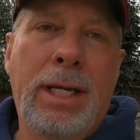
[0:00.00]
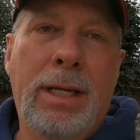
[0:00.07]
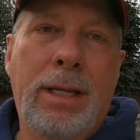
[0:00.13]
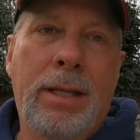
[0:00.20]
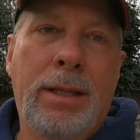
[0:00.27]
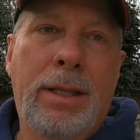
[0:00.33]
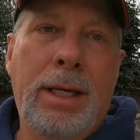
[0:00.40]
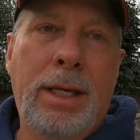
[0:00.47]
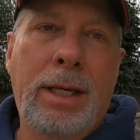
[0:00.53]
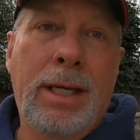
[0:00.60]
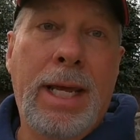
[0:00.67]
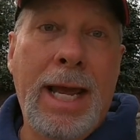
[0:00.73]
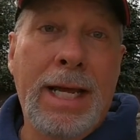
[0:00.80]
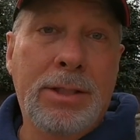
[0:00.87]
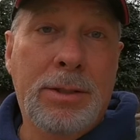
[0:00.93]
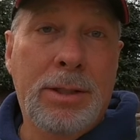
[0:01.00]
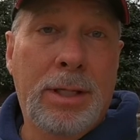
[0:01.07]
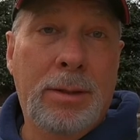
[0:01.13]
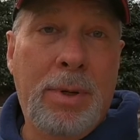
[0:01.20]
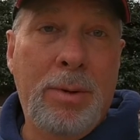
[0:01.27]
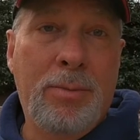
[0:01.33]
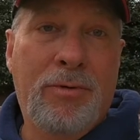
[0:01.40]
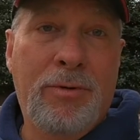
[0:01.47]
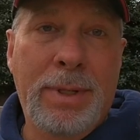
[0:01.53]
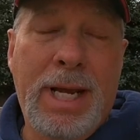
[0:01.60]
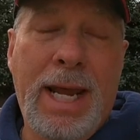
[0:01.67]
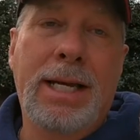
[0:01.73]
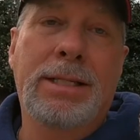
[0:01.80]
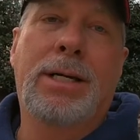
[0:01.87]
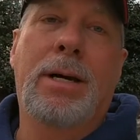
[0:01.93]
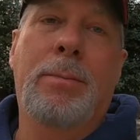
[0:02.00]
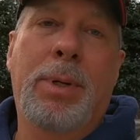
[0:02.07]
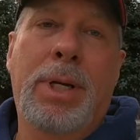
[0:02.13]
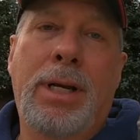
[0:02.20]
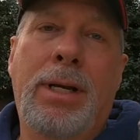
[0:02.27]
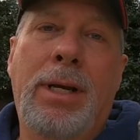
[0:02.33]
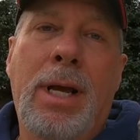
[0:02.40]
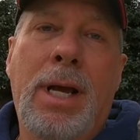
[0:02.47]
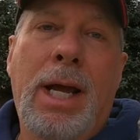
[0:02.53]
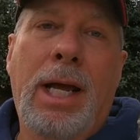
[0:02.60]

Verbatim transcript: in the gas people from the gas company,